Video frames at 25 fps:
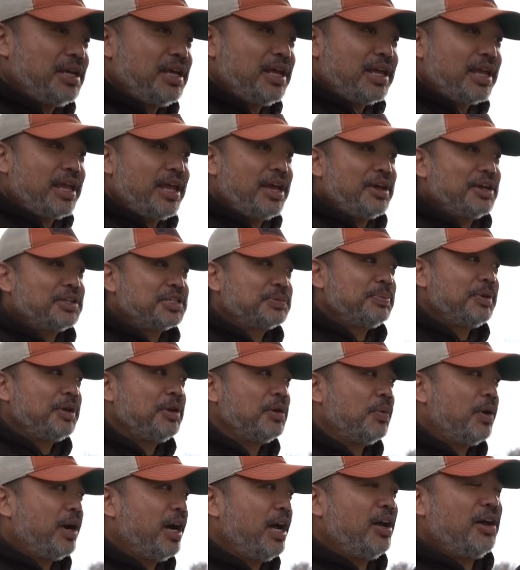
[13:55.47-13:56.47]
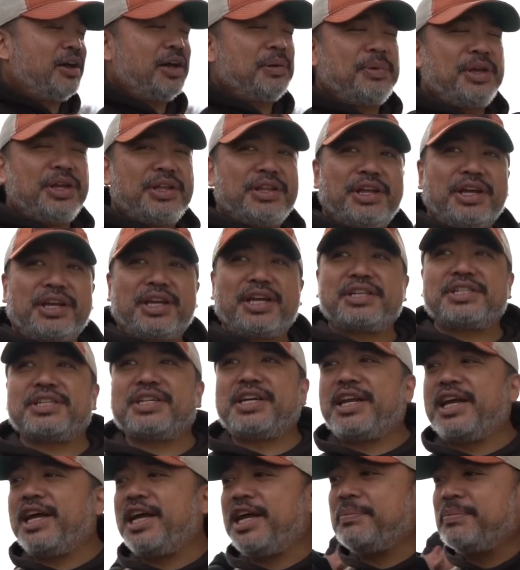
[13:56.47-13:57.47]
Yeah, it's been a while. I mean, like I
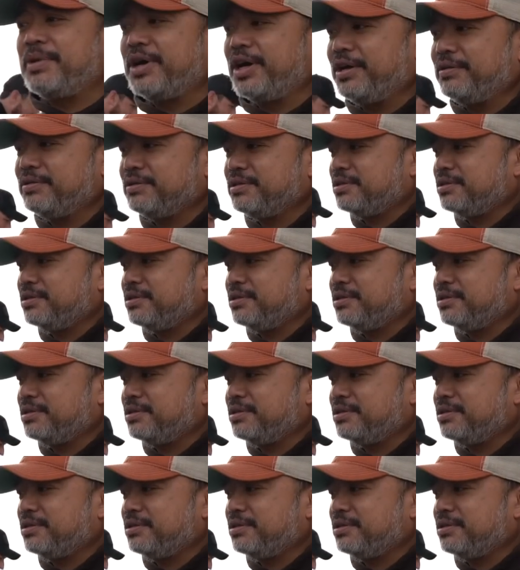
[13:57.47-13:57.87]
said, I had my